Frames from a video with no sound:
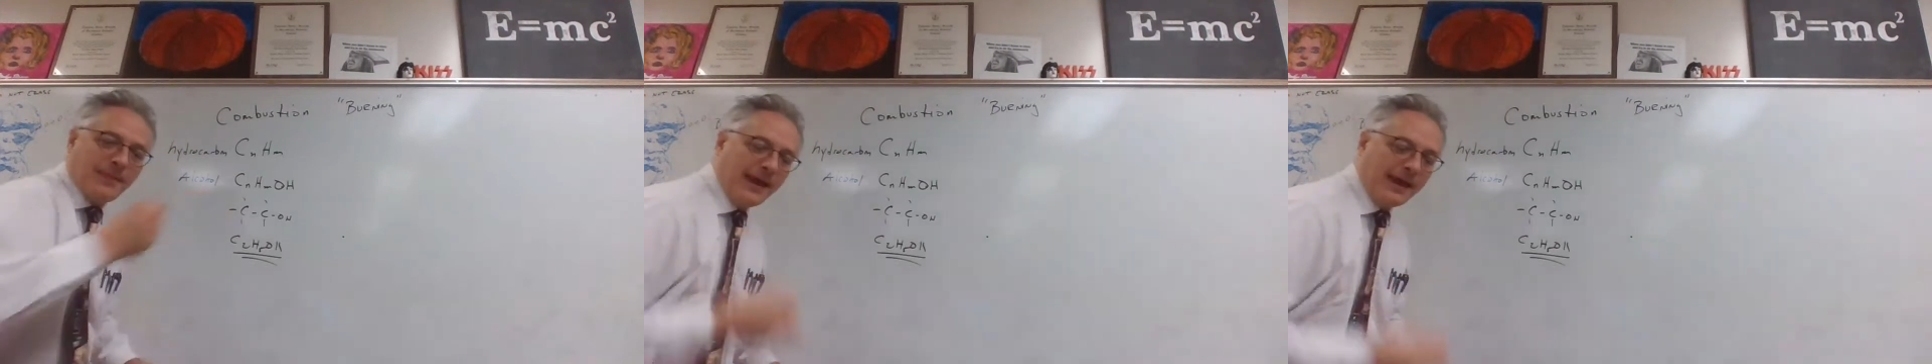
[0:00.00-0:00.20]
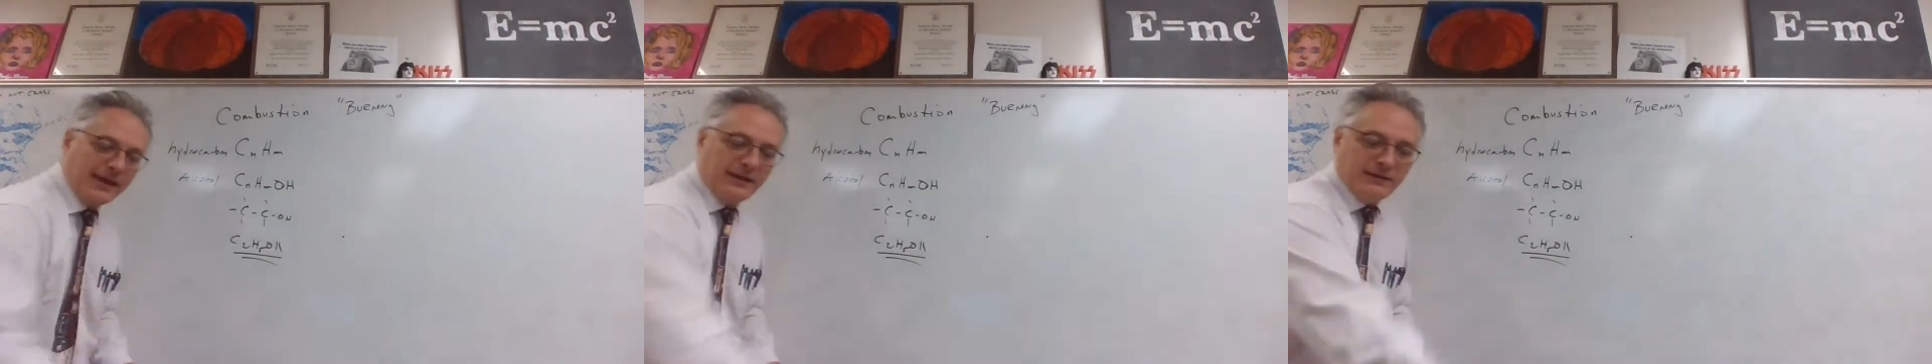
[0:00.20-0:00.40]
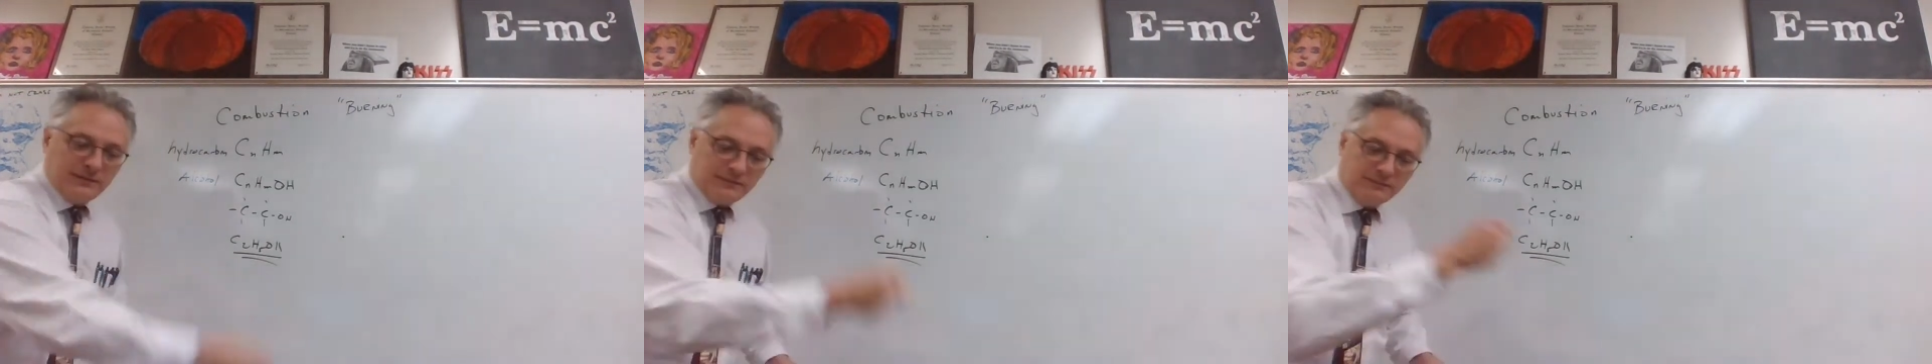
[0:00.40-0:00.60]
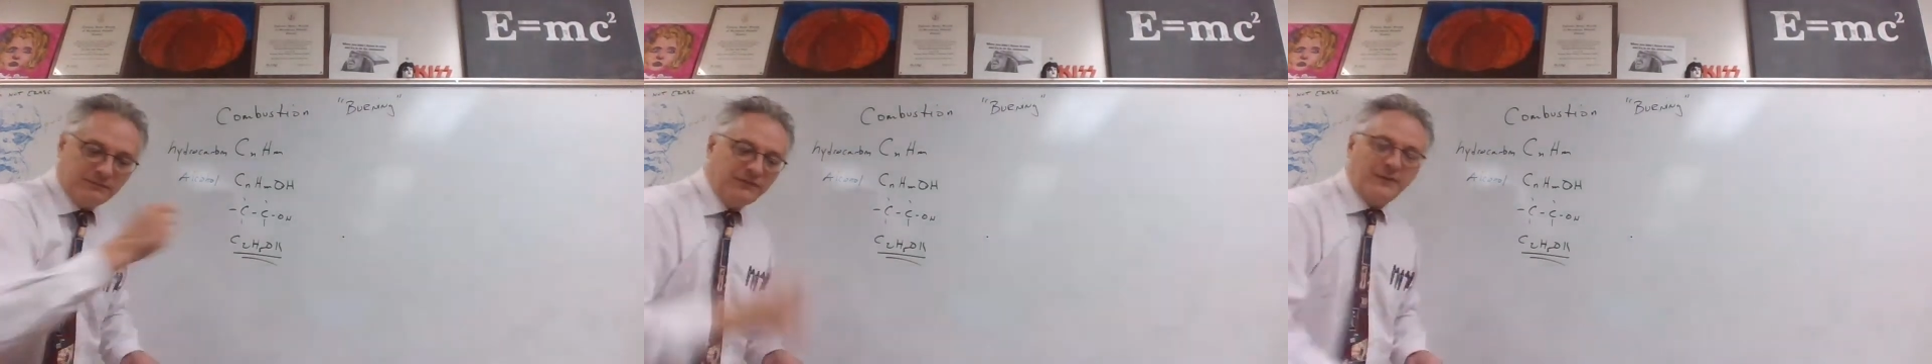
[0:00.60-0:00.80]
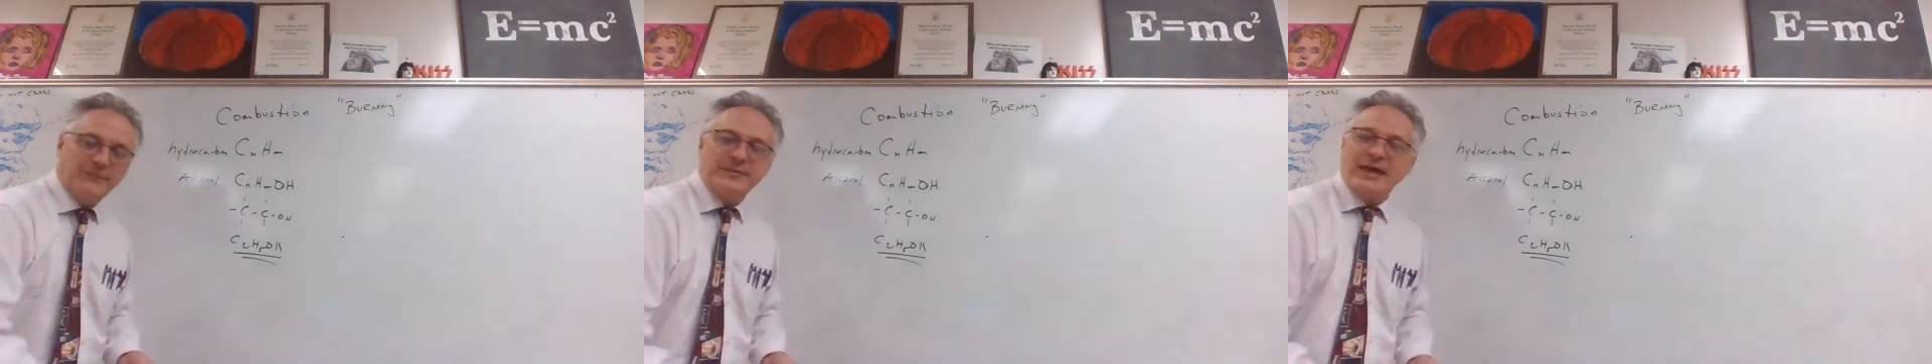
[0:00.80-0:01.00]
and
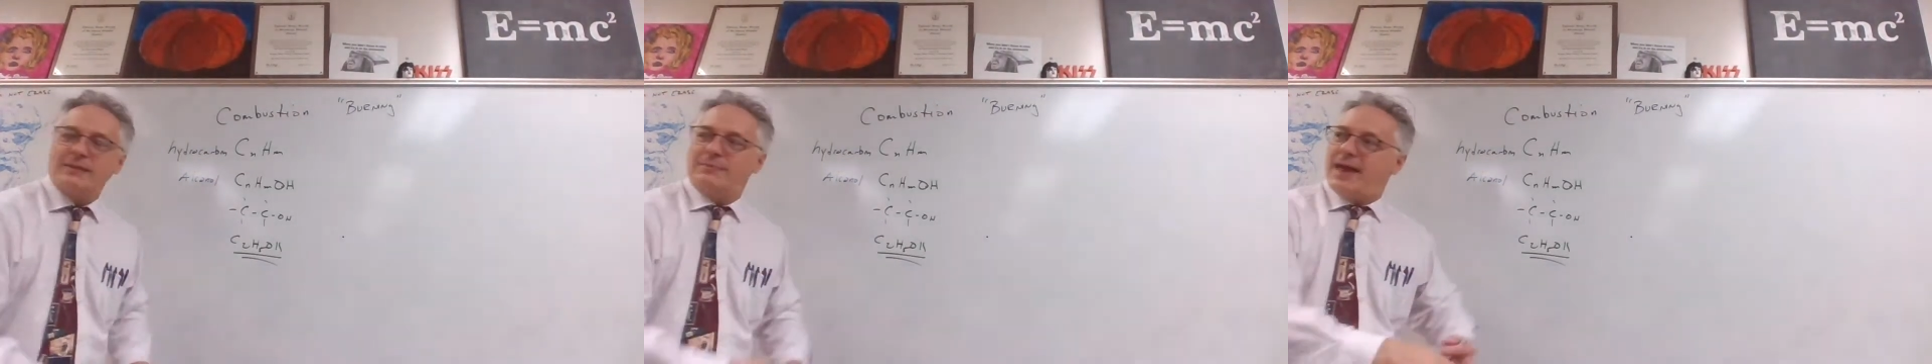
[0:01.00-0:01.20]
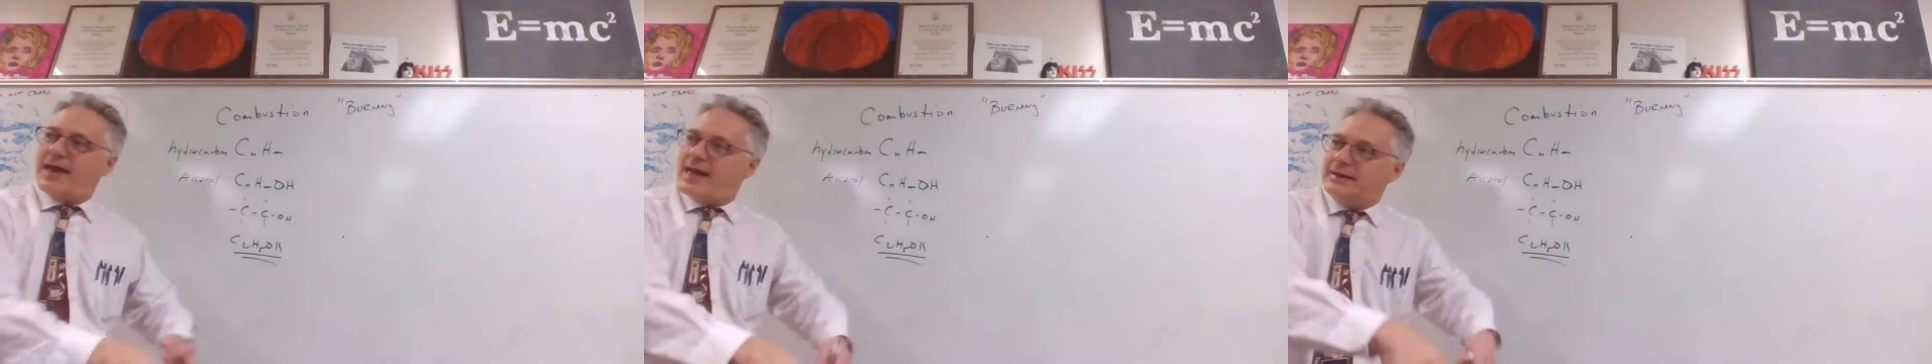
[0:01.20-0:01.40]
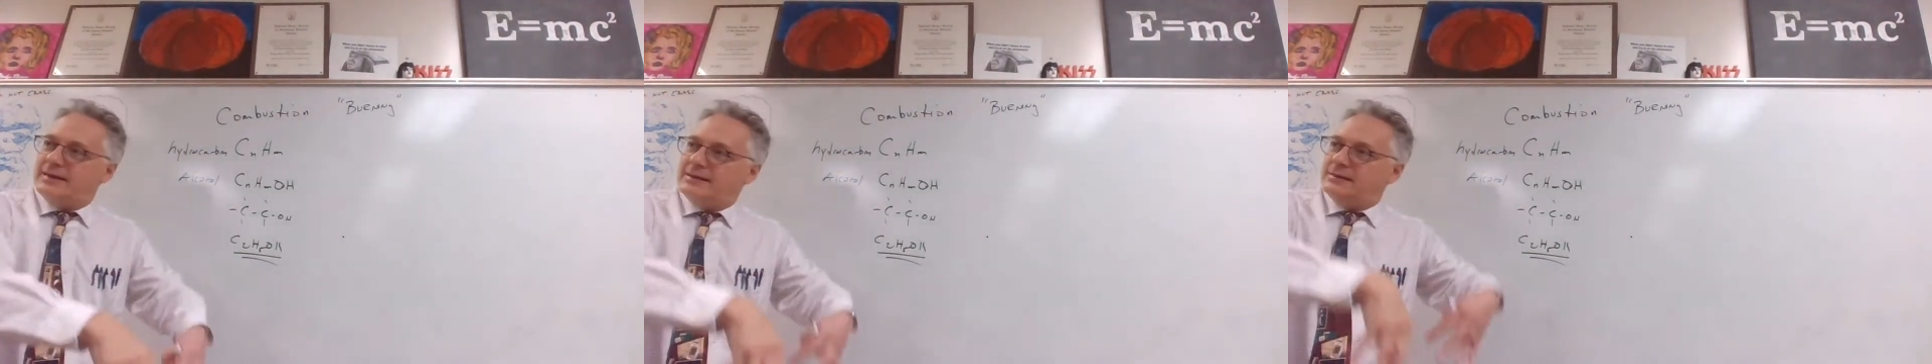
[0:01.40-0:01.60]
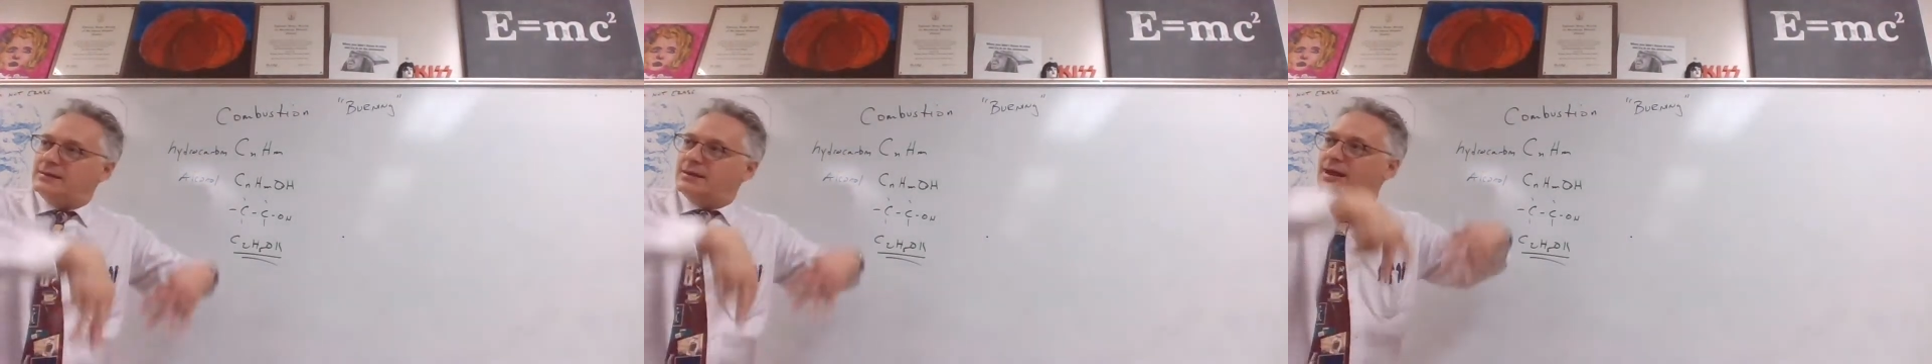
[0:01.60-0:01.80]
flip that pan,